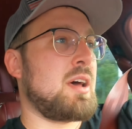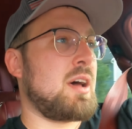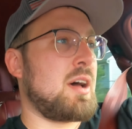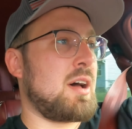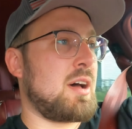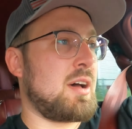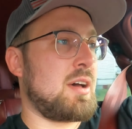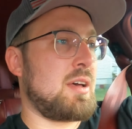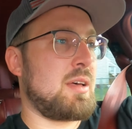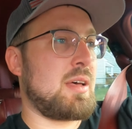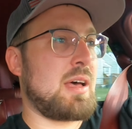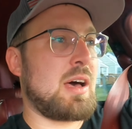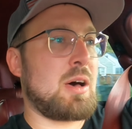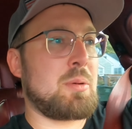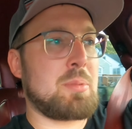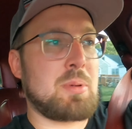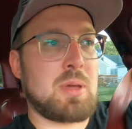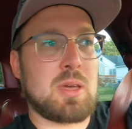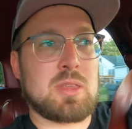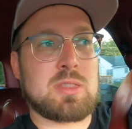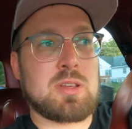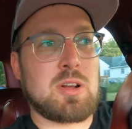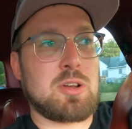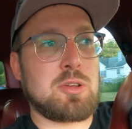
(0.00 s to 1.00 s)

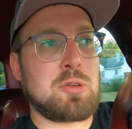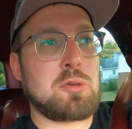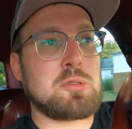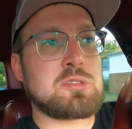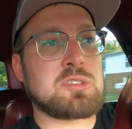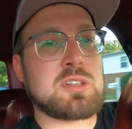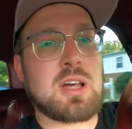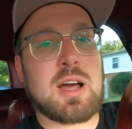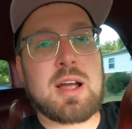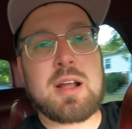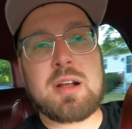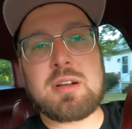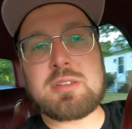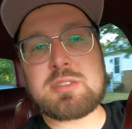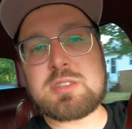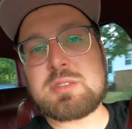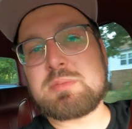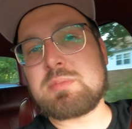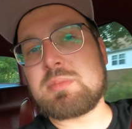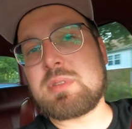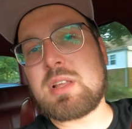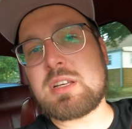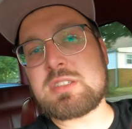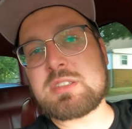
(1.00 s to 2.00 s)
Albeit they're used
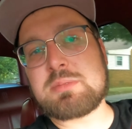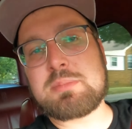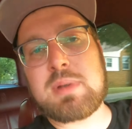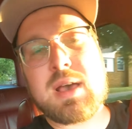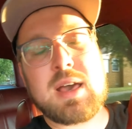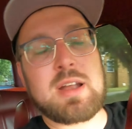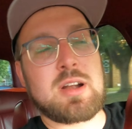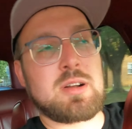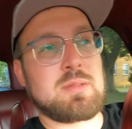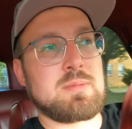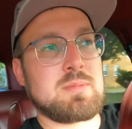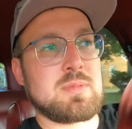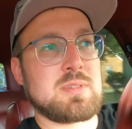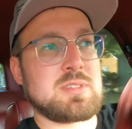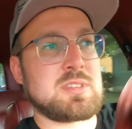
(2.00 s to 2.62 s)
tires, doesn't matter.